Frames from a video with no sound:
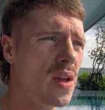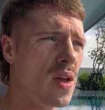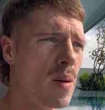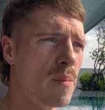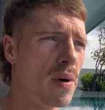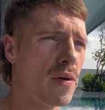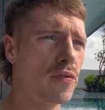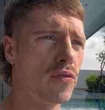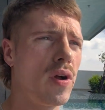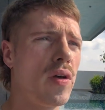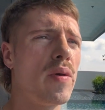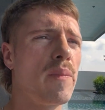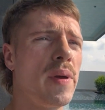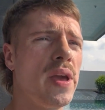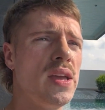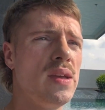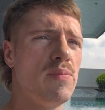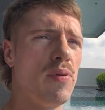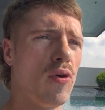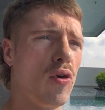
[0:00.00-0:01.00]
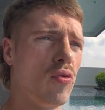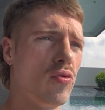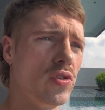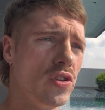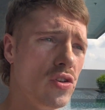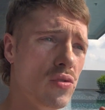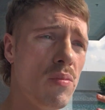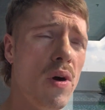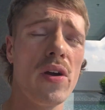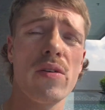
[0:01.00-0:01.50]
But for other people,
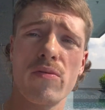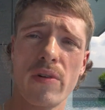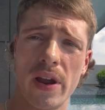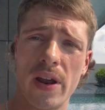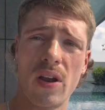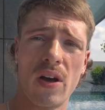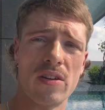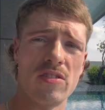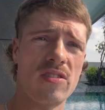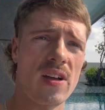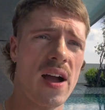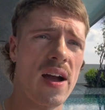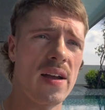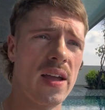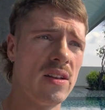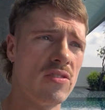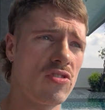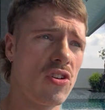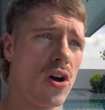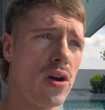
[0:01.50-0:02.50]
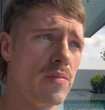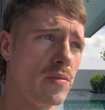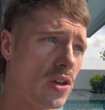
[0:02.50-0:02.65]
you might realise that in time.